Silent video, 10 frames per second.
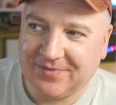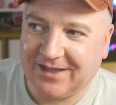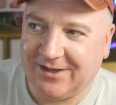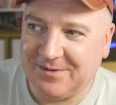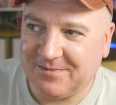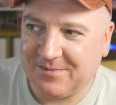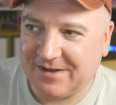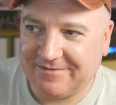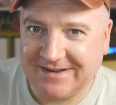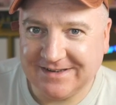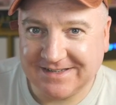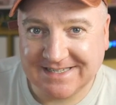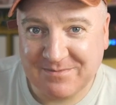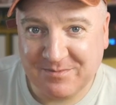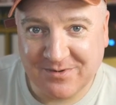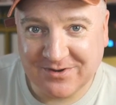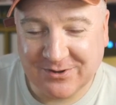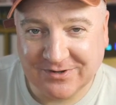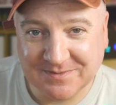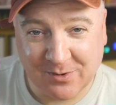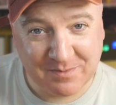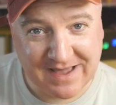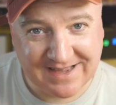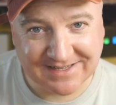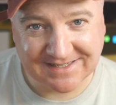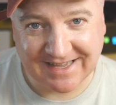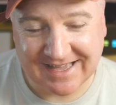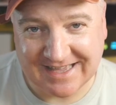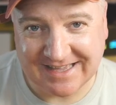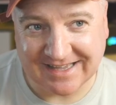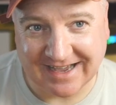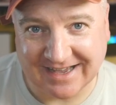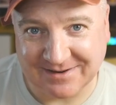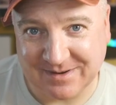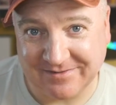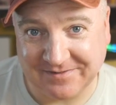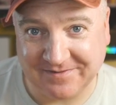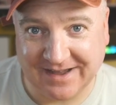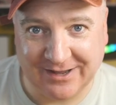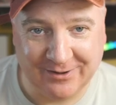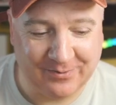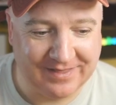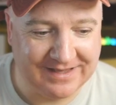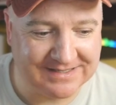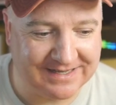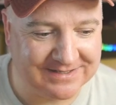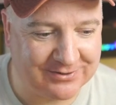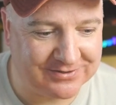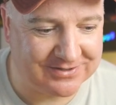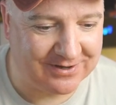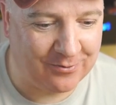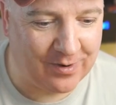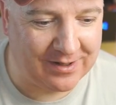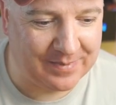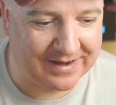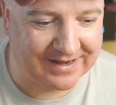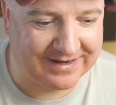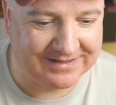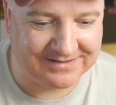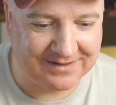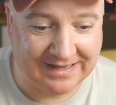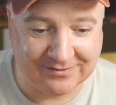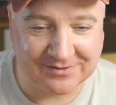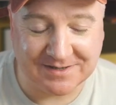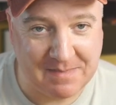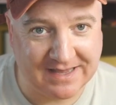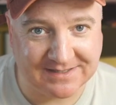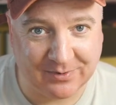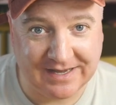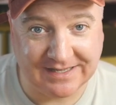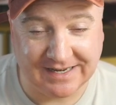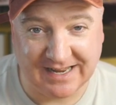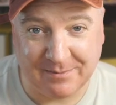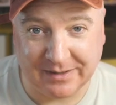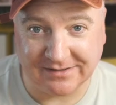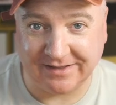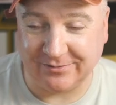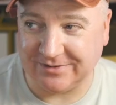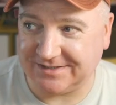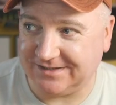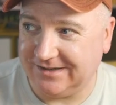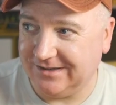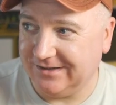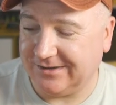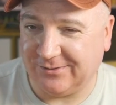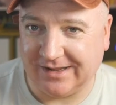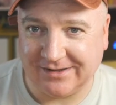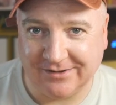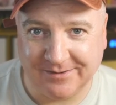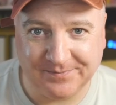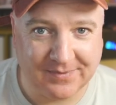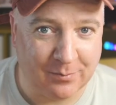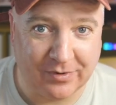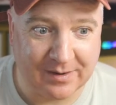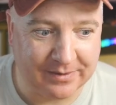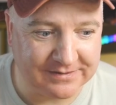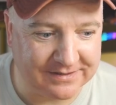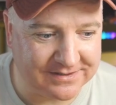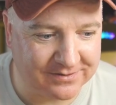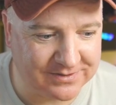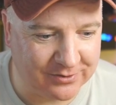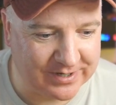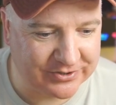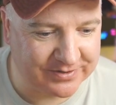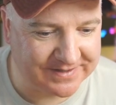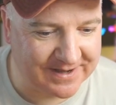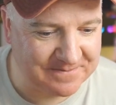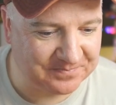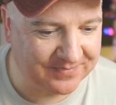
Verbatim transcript: Um, my friend Simon Monk, who does Monk Makes, he had a bit of a fire with his laser cutter a while back, and it's it looks a mess. But he did it in a building that was, you know, like a brick building, so there was no issues there.